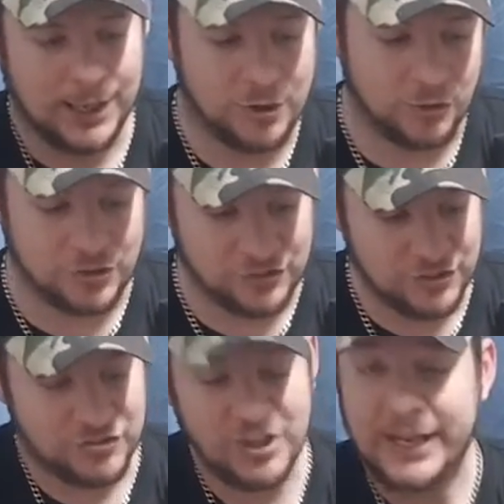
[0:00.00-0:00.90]
Because he's
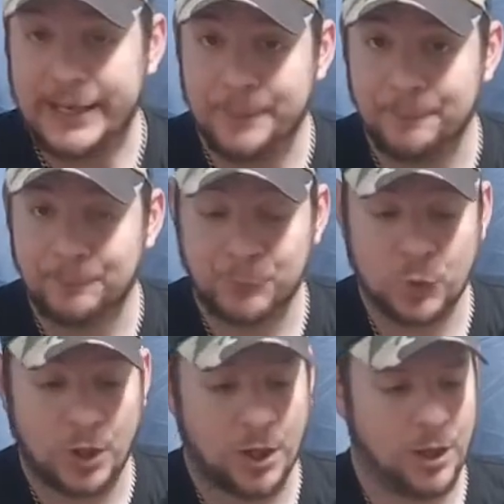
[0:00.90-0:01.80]
insane.
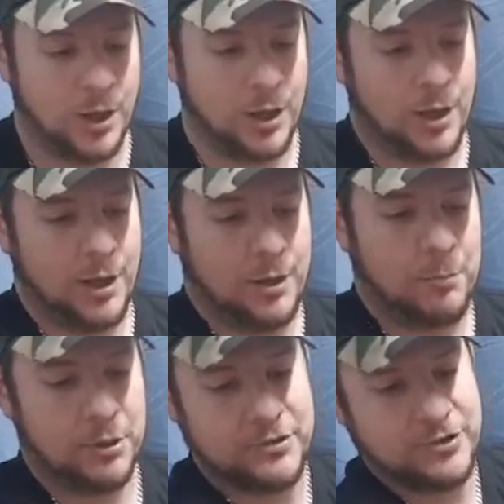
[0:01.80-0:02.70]

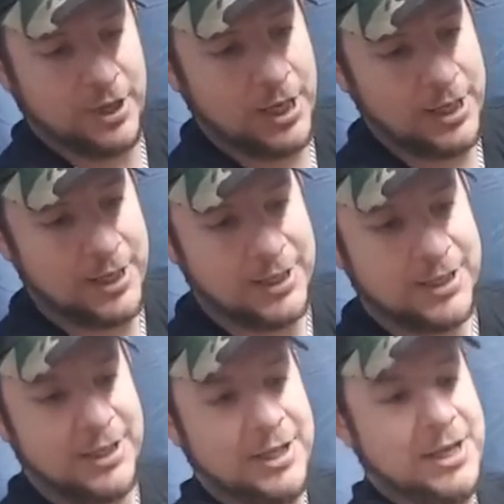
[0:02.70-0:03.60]
But uh,
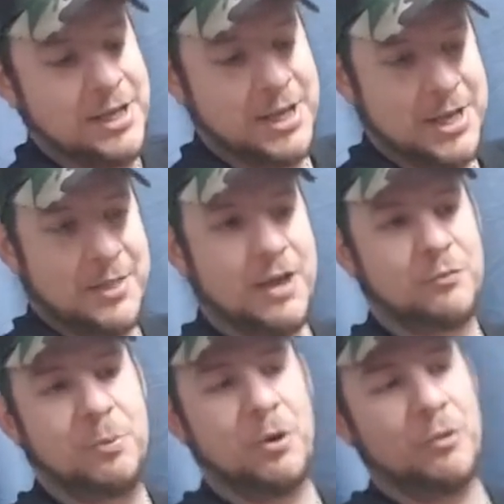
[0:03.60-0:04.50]
that's
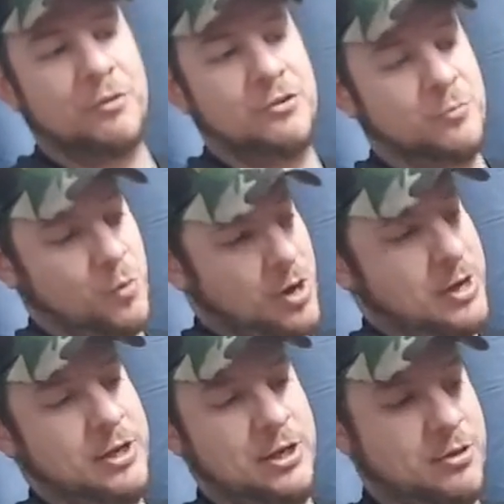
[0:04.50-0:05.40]
part of the reason why
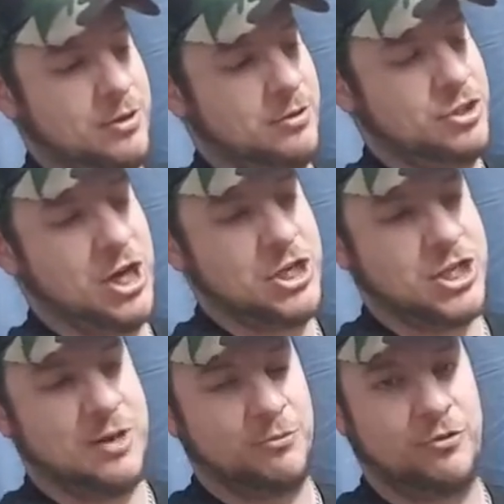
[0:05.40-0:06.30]
you can change
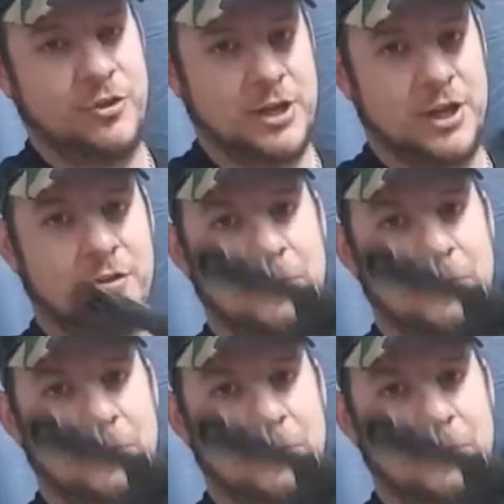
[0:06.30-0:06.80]
out the uh, the